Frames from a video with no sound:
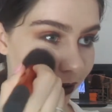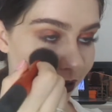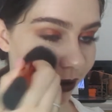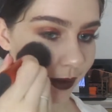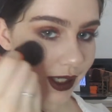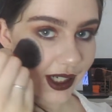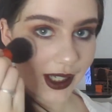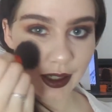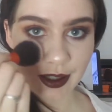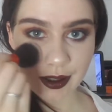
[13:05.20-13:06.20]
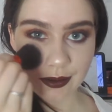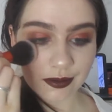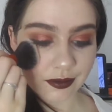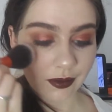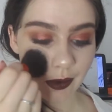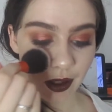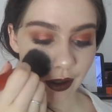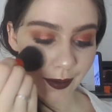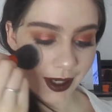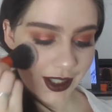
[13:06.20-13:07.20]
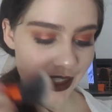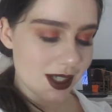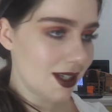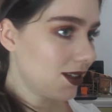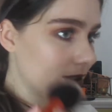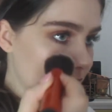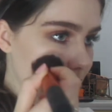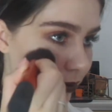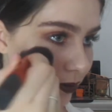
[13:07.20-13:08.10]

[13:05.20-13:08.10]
from Clinique on my cheeks.